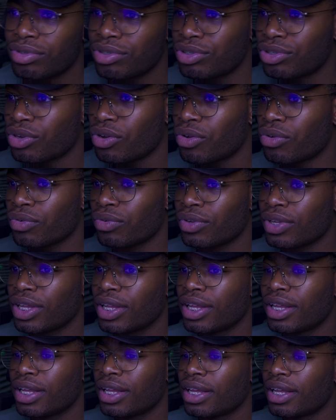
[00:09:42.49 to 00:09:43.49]
So
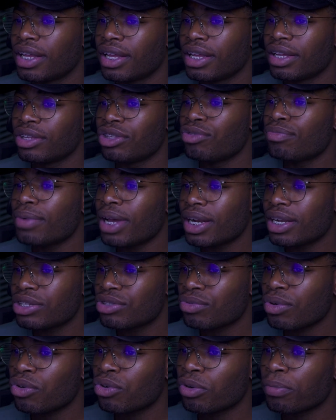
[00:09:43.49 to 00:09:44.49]
you might
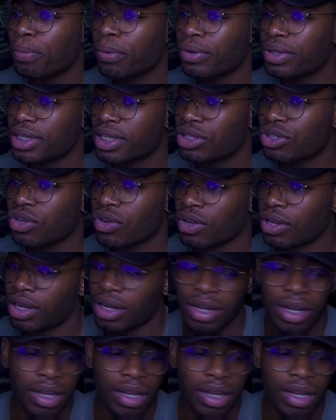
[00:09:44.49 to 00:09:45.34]
as well report this on